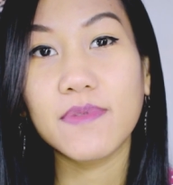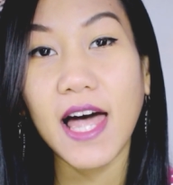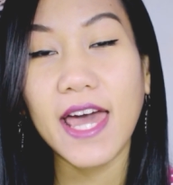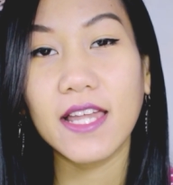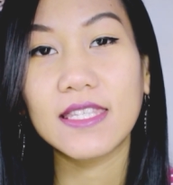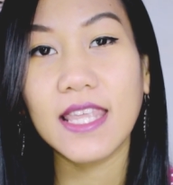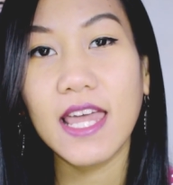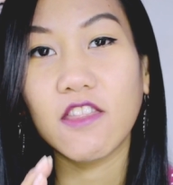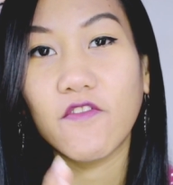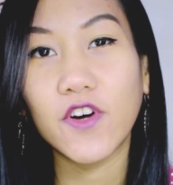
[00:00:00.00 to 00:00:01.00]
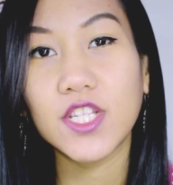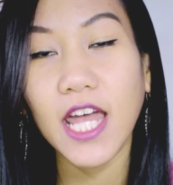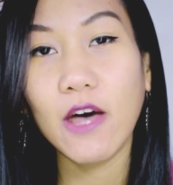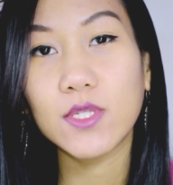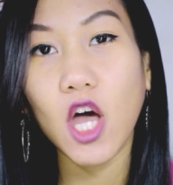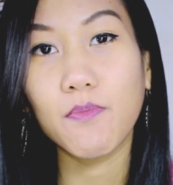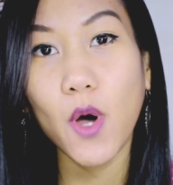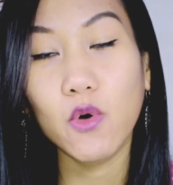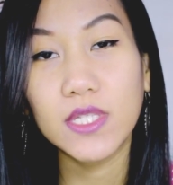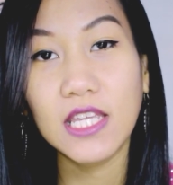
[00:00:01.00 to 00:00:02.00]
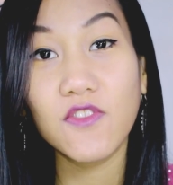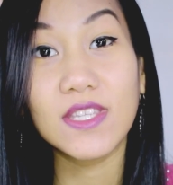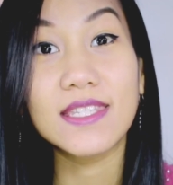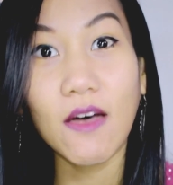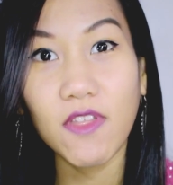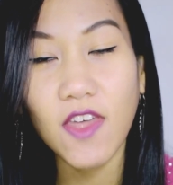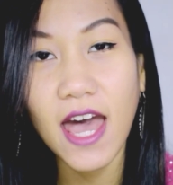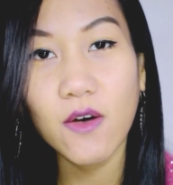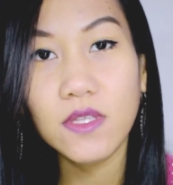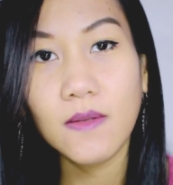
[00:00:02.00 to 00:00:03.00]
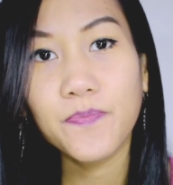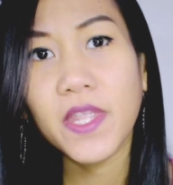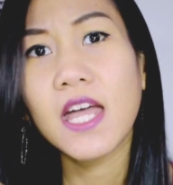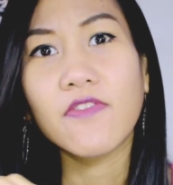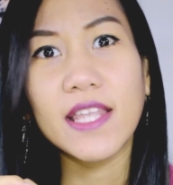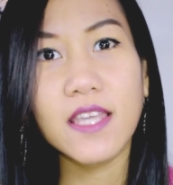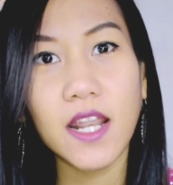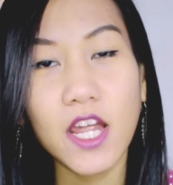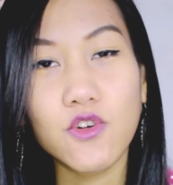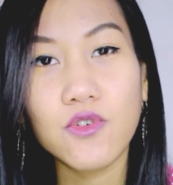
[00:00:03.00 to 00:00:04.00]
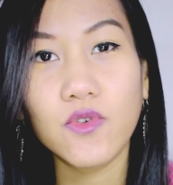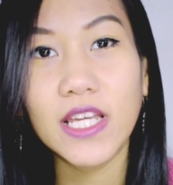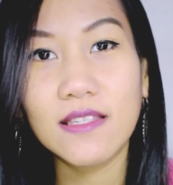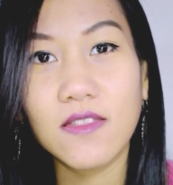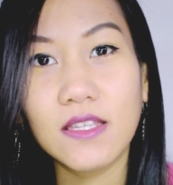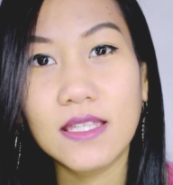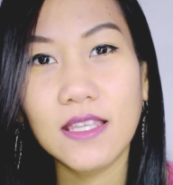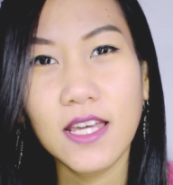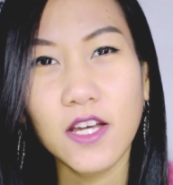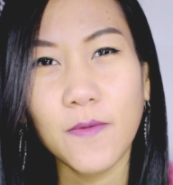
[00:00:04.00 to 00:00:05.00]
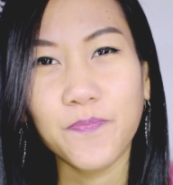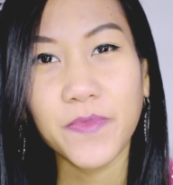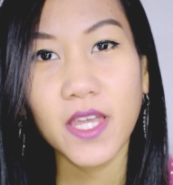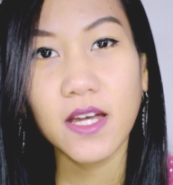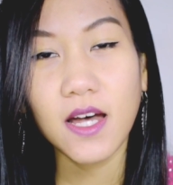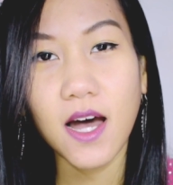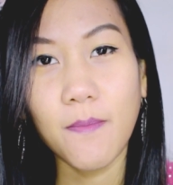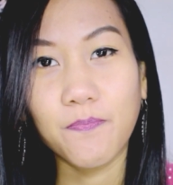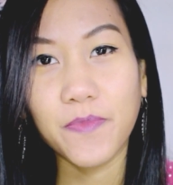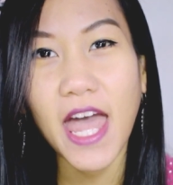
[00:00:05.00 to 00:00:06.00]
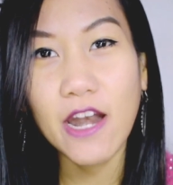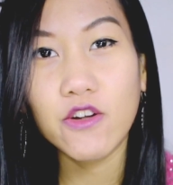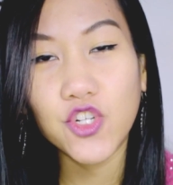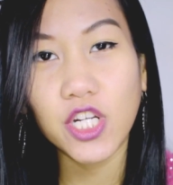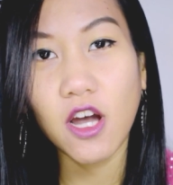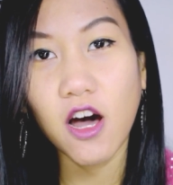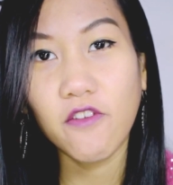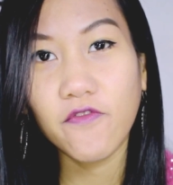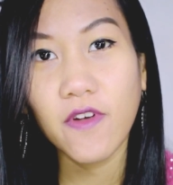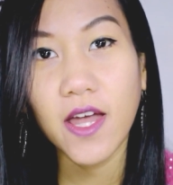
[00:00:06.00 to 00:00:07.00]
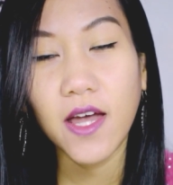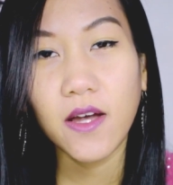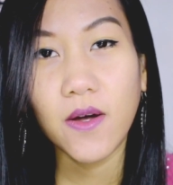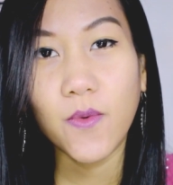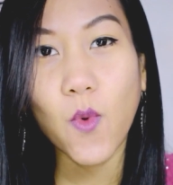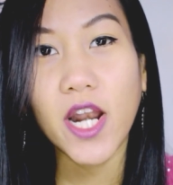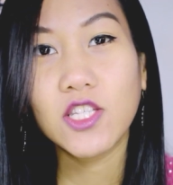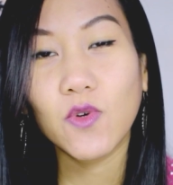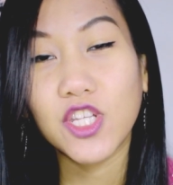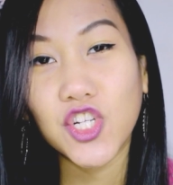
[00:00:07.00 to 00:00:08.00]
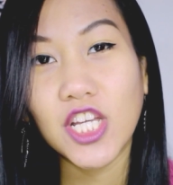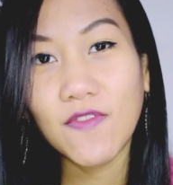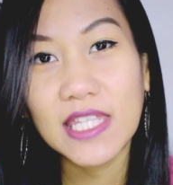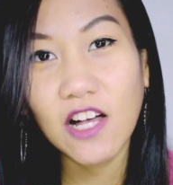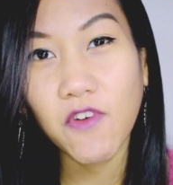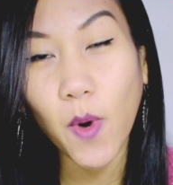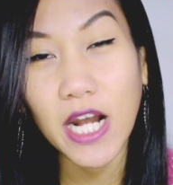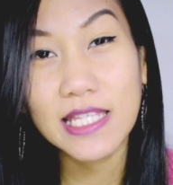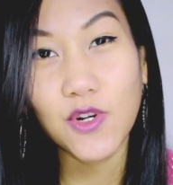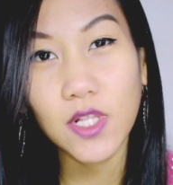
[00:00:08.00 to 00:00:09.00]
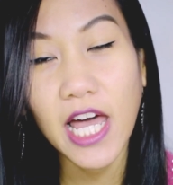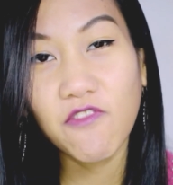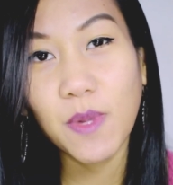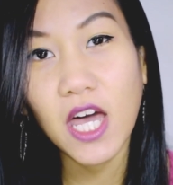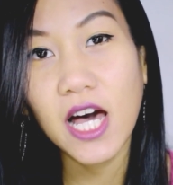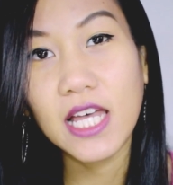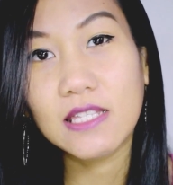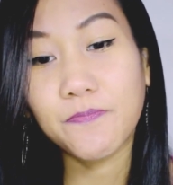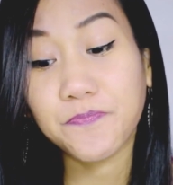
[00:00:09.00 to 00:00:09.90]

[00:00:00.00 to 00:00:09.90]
planets in the first house opposing the seventh house, that's going to increase this um, energy of wanting to achieve self awareness in your life because